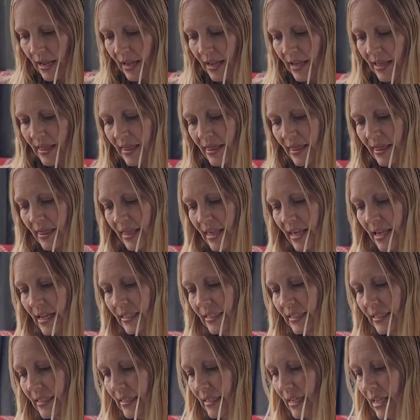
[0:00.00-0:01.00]

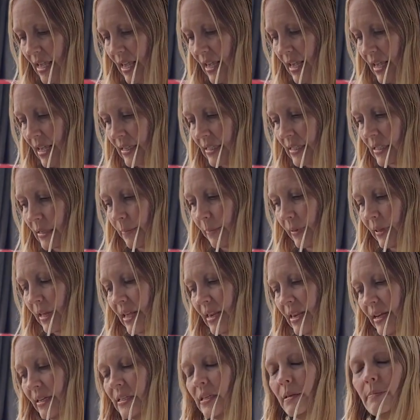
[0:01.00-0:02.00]
This is the
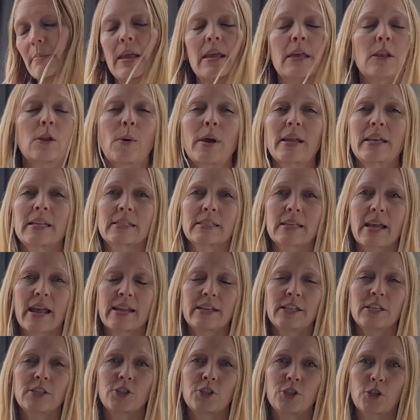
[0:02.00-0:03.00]
pleated tomato I
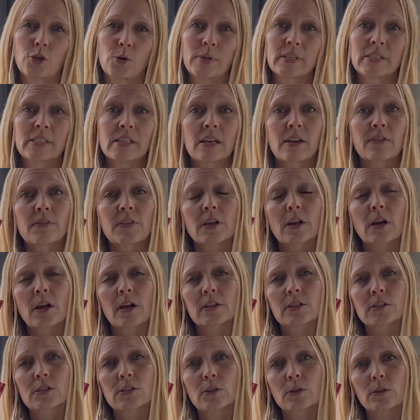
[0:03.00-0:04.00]
decided to do. Instead of the
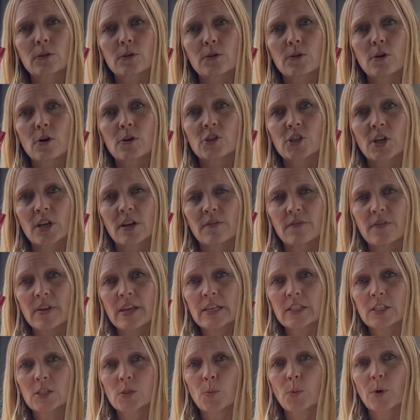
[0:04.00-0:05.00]
Costaludo
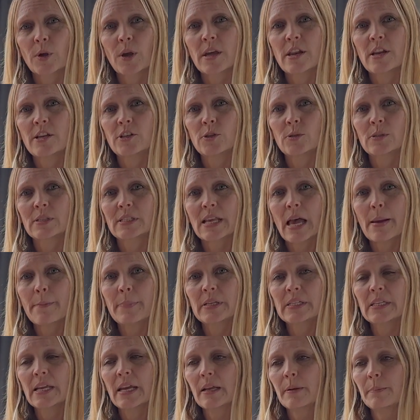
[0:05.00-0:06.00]
Genovese, we're going to do
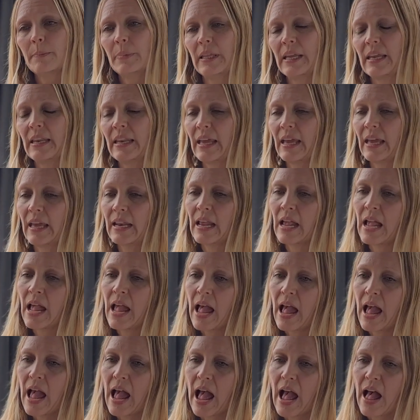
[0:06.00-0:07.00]
Zapotec pleated.
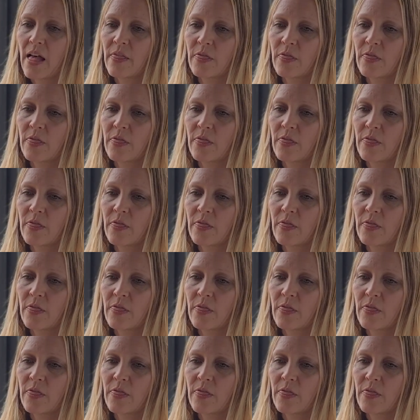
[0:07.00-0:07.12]
And